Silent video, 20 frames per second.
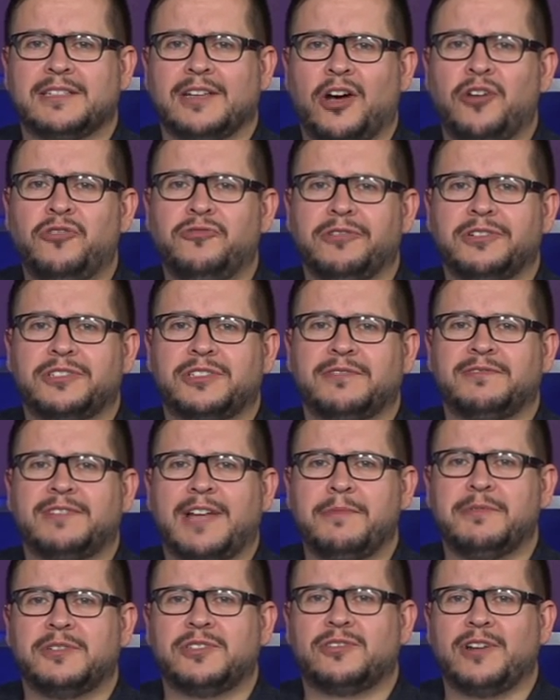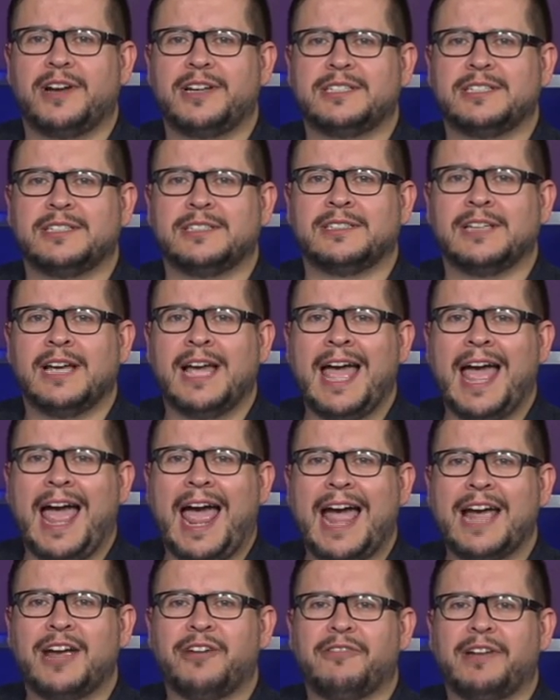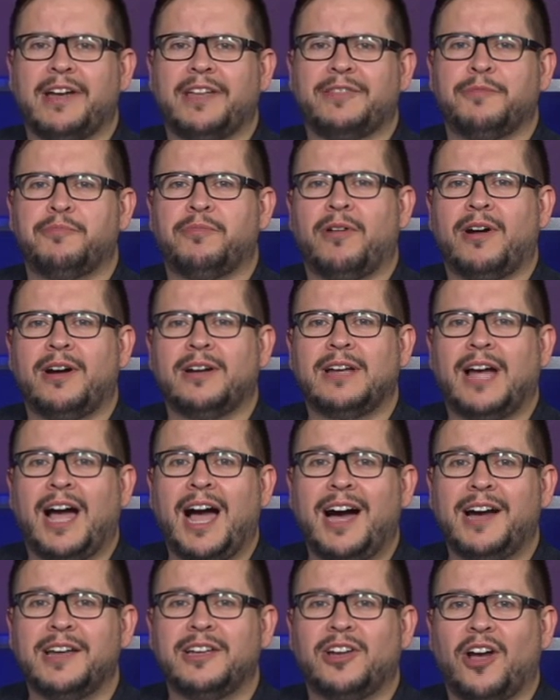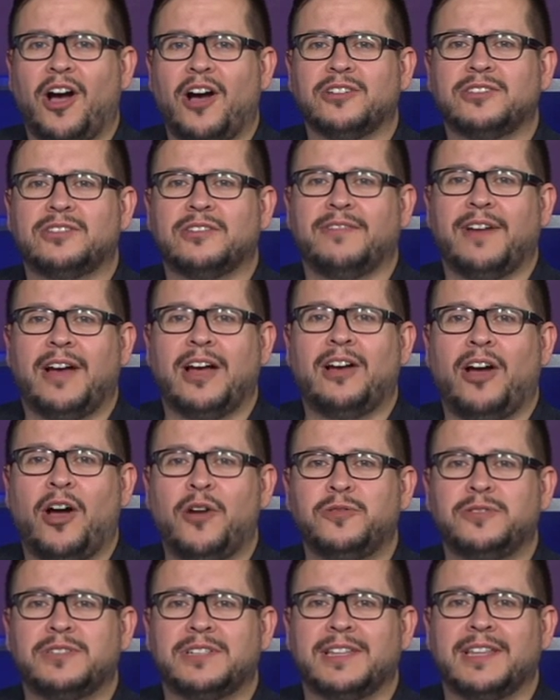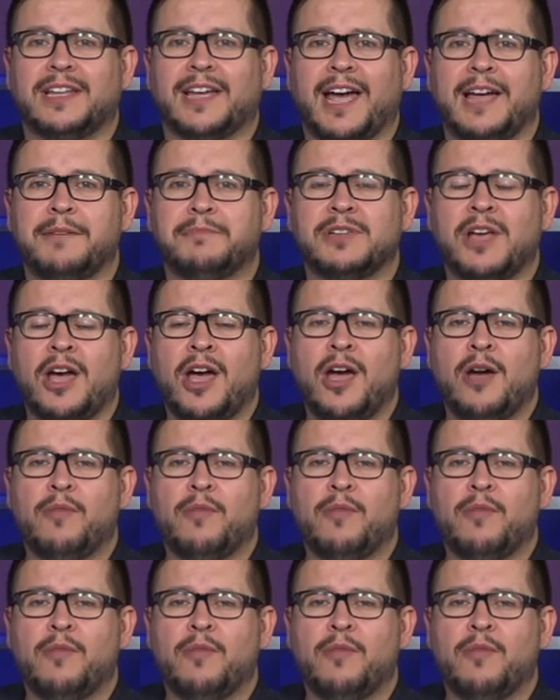Hundreds of demonstrators, angry at the high cost of hosting the Games,